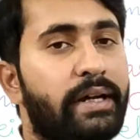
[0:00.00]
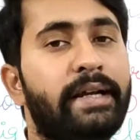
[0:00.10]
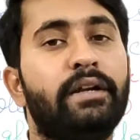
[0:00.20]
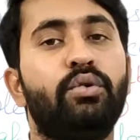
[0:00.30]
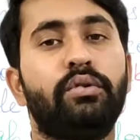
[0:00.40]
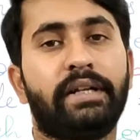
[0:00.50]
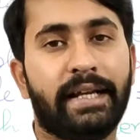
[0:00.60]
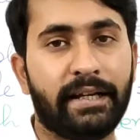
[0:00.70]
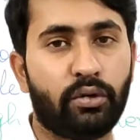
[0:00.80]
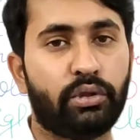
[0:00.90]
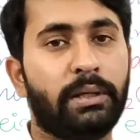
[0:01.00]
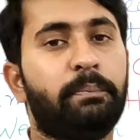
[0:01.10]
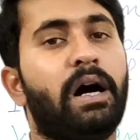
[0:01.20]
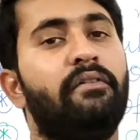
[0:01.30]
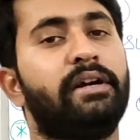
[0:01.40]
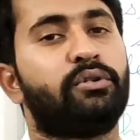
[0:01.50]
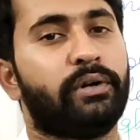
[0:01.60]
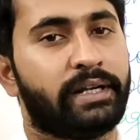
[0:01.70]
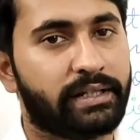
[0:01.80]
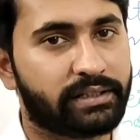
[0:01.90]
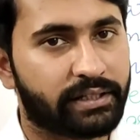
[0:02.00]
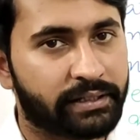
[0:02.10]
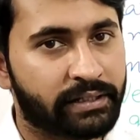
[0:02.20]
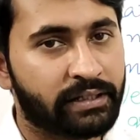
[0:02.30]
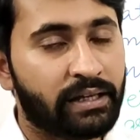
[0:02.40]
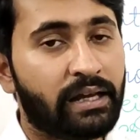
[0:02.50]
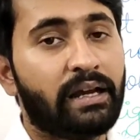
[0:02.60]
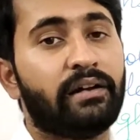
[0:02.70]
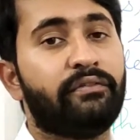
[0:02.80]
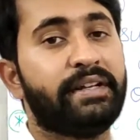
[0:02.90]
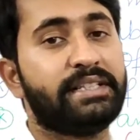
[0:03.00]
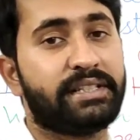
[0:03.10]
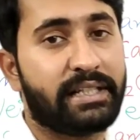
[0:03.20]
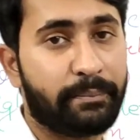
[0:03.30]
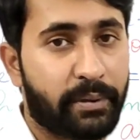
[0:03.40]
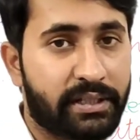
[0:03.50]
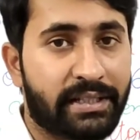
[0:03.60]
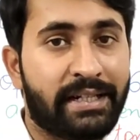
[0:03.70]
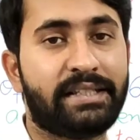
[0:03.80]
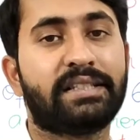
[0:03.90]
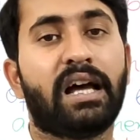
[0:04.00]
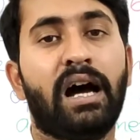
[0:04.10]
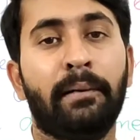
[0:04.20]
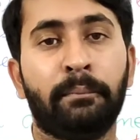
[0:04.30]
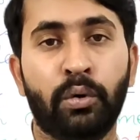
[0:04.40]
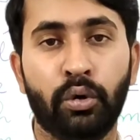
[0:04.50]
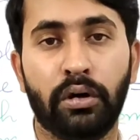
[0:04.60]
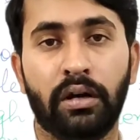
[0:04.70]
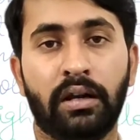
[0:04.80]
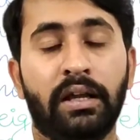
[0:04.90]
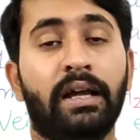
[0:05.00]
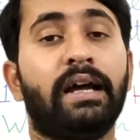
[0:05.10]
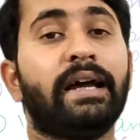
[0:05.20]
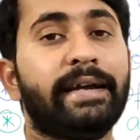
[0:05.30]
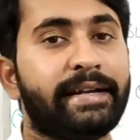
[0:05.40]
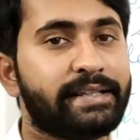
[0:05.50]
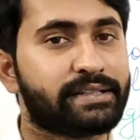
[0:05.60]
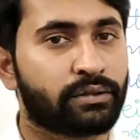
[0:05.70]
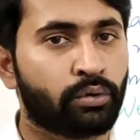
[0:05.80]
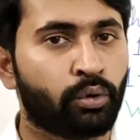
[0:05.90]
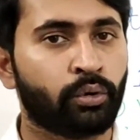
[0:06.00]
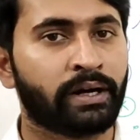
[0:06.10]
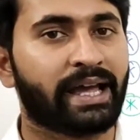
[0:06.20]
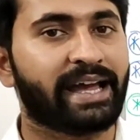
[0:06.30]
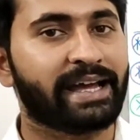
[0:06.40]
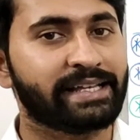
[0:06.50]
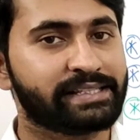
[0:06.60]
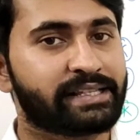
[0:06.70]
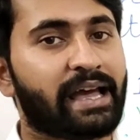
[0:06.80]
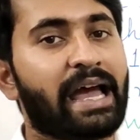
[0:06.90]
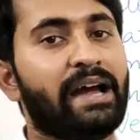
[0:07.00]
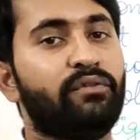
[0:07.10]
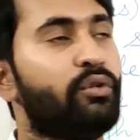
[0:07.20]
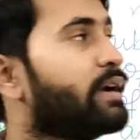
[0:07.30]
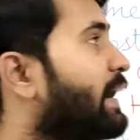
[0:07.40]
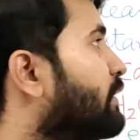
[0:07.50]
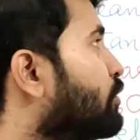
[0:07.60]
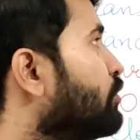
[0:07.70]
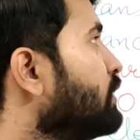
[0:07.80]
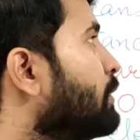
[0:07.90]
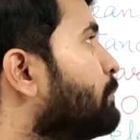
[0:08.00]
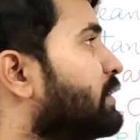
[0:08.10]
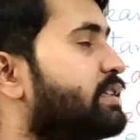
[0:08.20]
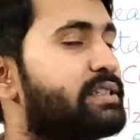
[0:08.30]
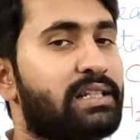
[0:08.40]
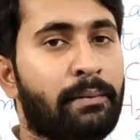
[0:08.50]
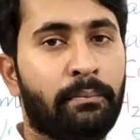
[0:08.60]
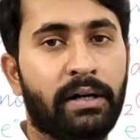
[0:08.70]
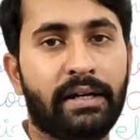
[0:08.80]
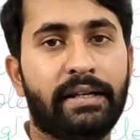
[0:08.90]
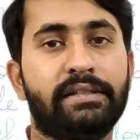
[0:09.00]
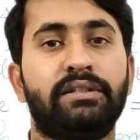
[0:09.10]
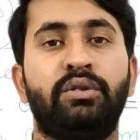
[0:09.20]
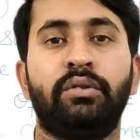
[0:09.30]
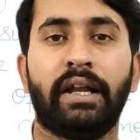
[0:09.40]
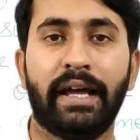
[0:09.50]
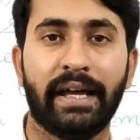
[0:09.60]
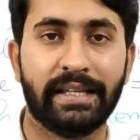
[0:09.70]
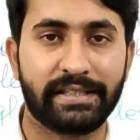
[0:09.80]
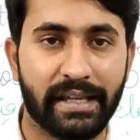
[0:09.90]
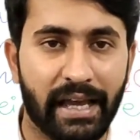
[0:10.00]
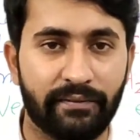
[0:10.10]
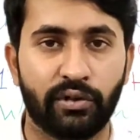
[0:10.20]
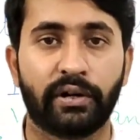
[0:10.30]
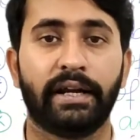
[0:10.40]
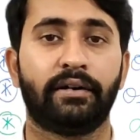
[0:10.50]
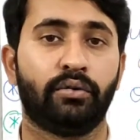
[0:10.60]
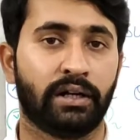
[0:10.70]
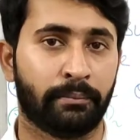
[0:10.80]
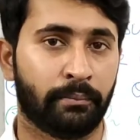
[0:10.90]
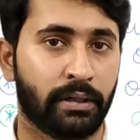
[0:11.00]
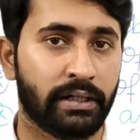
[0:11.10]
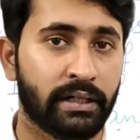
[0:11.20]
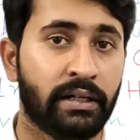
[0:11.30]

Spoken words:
into 10 to the power 23, which represents a mole. It is known as Avogadro number. This number is known as Avogadro number